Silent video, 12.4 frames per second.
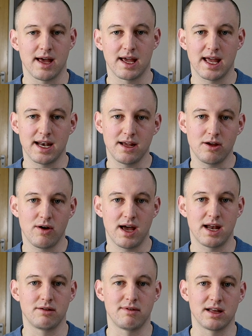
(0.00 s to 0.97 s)
and getting your
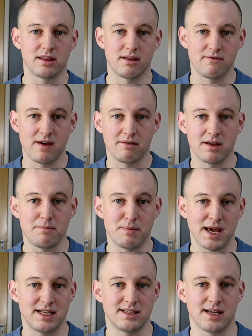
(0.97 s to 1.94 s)
head around the very
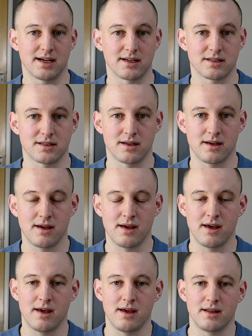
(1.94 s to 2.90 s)
basics.
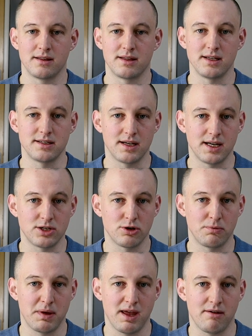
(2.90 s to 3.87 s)
This
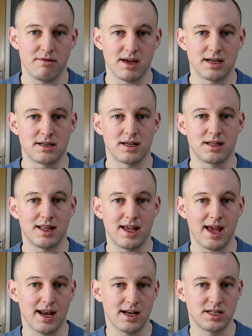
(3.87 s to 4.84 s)
initial period,
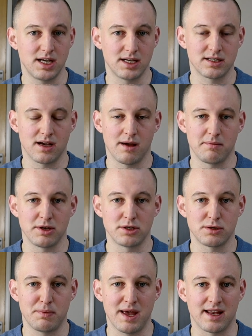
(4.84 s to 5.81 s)
the energy and time you
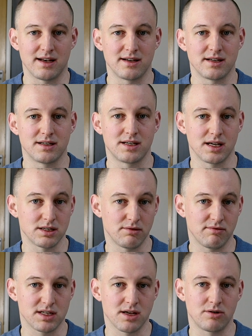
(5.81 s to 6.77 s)
spend
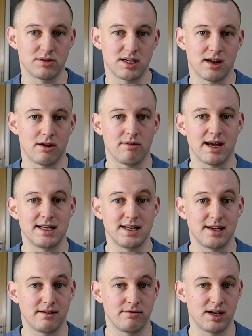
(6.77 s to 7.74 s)
doesn't result in a great
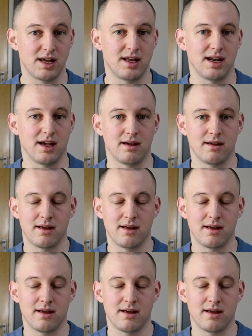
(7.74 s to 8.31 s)
deal of learning,